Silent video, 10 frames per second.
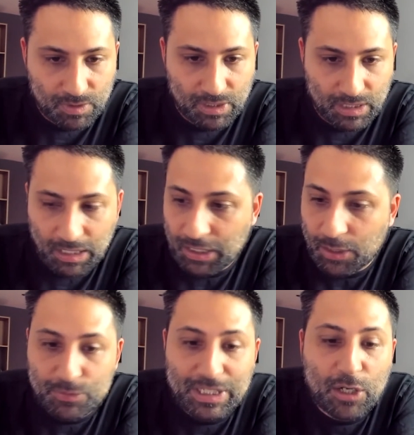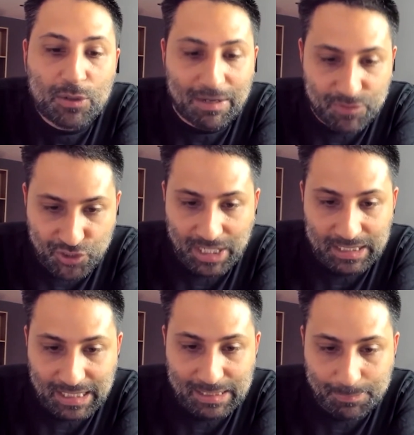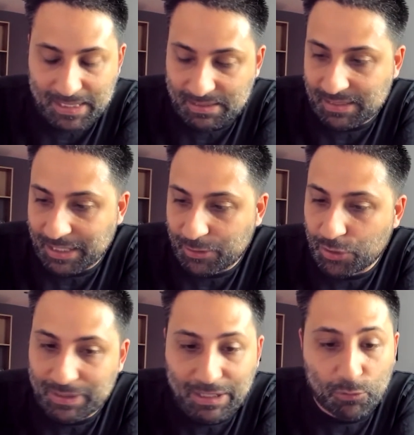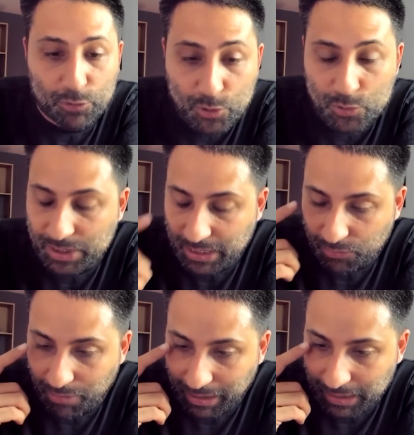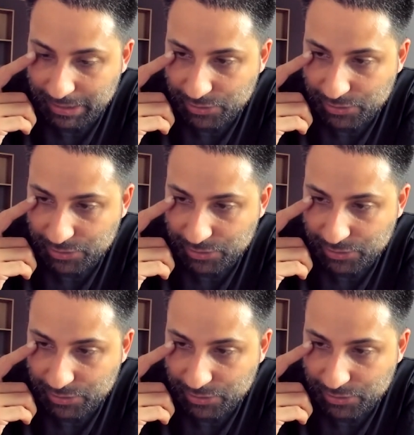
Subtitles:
they don't leverage it as best as they could, and they're not using it correctly.